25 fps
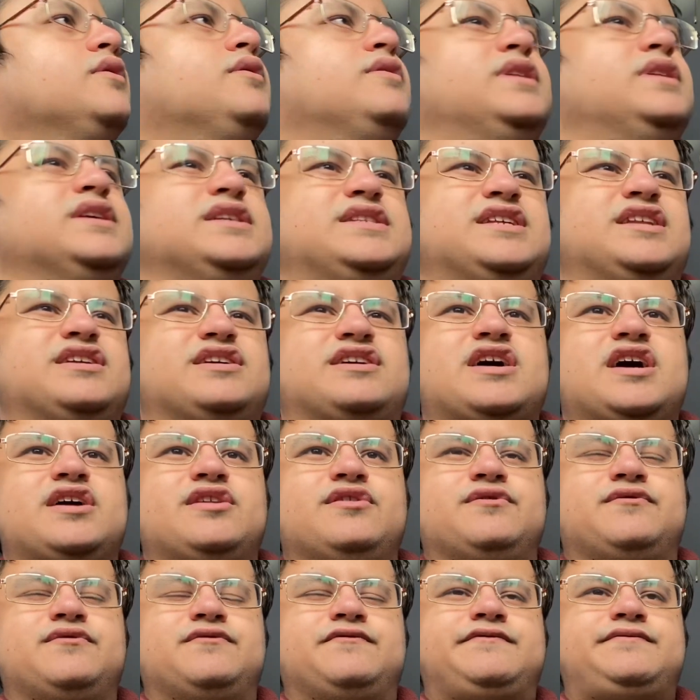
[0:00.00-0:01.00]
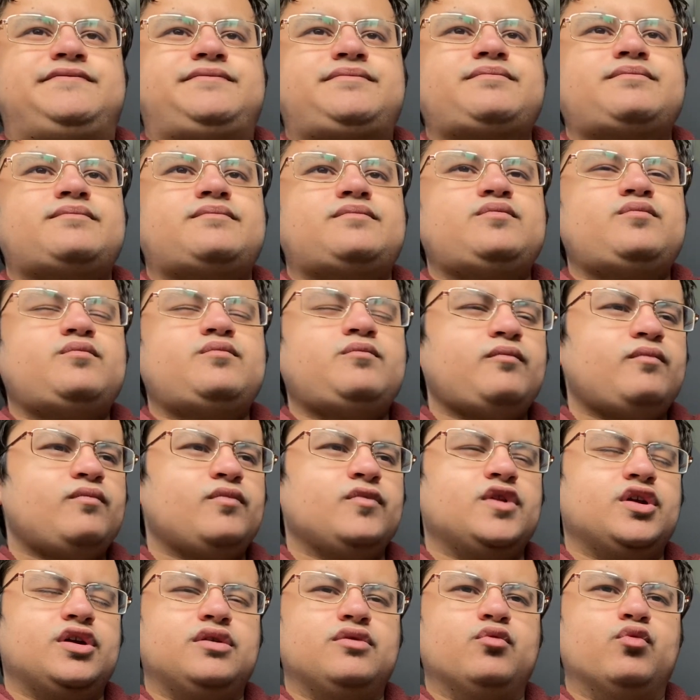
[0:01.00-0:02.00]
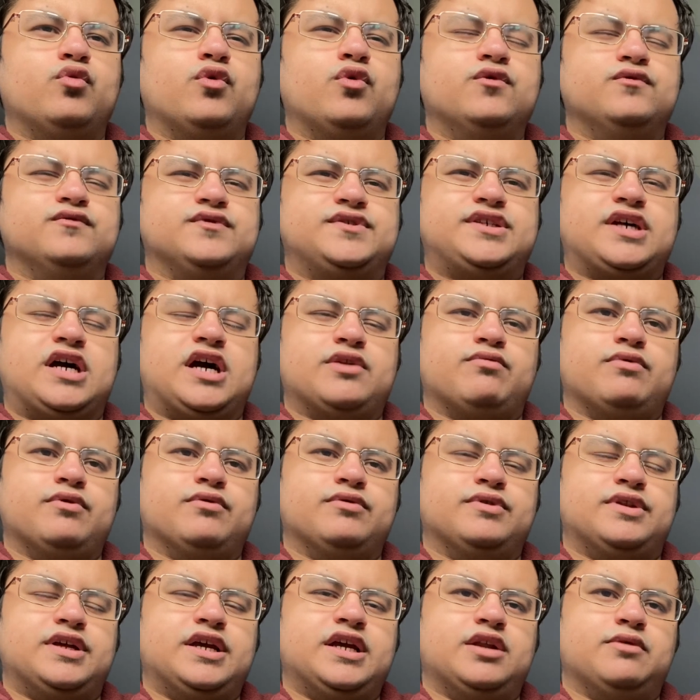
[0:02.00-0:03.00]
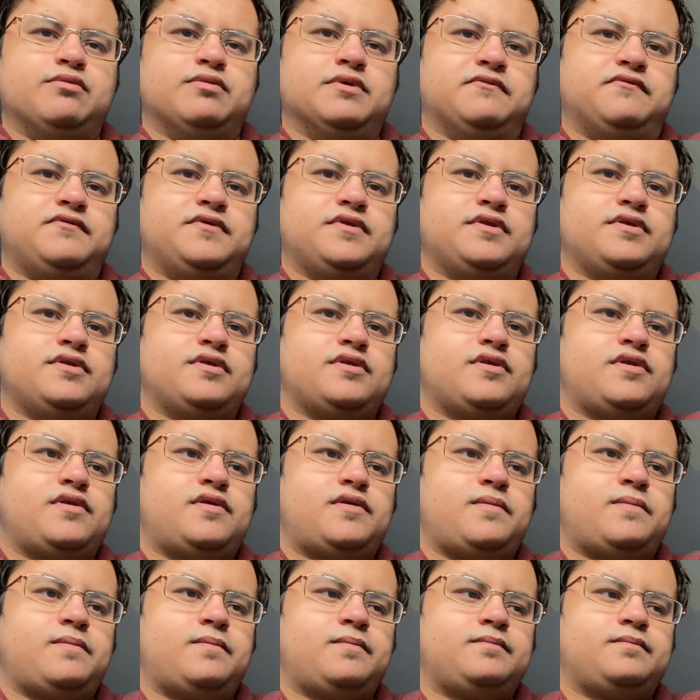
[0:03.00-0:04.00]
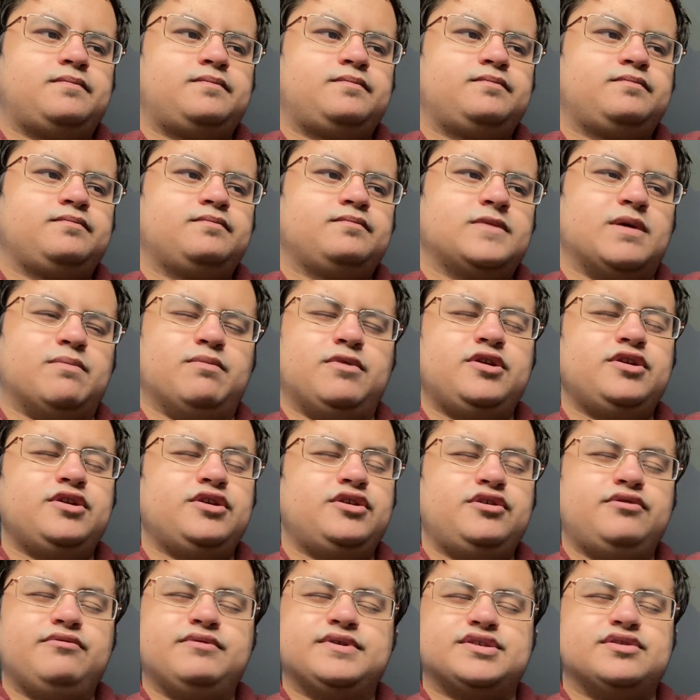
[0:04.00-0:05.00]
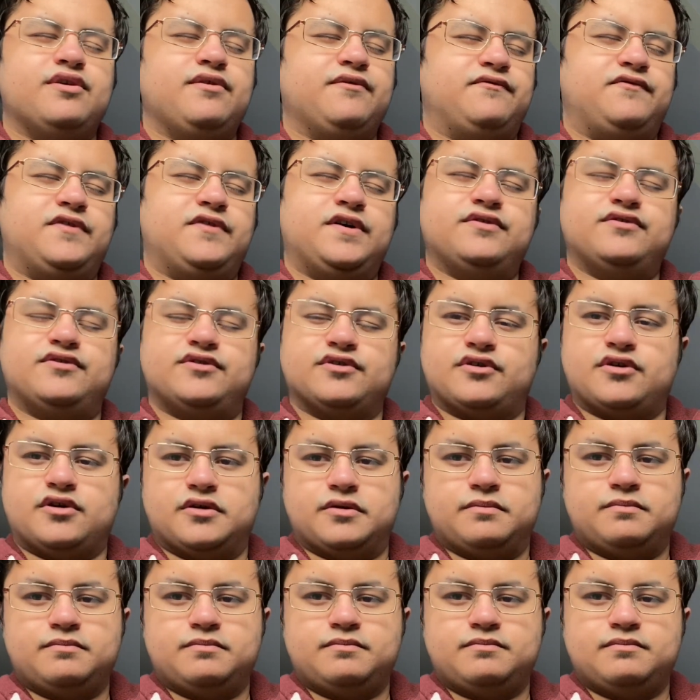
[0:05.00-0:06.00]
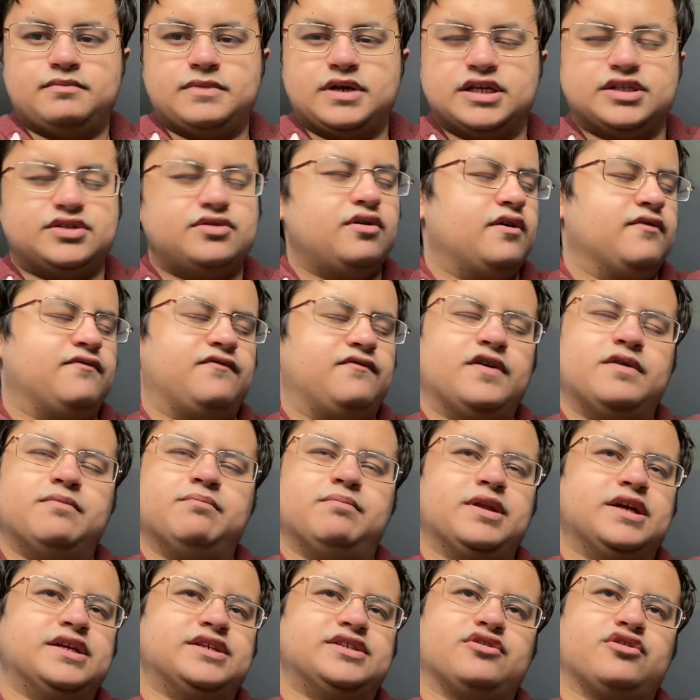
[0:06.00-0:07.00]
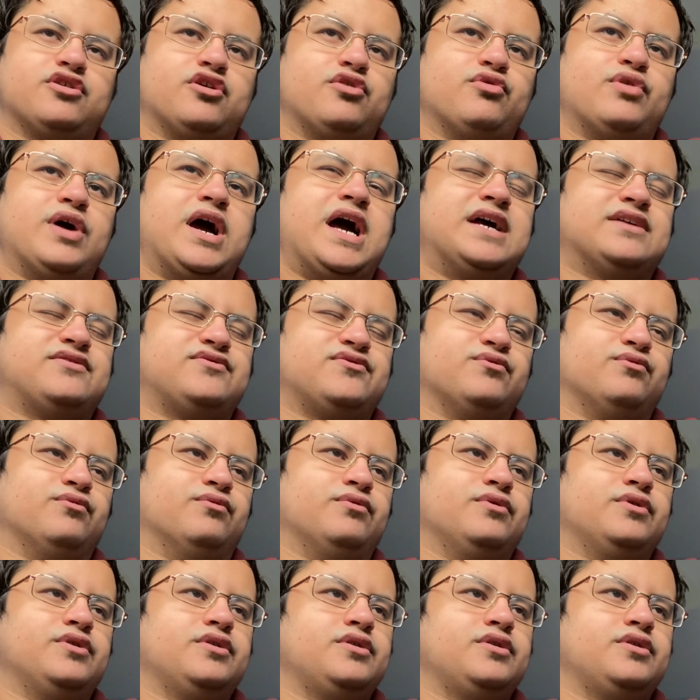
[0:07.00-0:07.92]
This is the kind of Wolves side we were dealing with. Now, Modern U is not fun to go. It's not a fun place to go at all.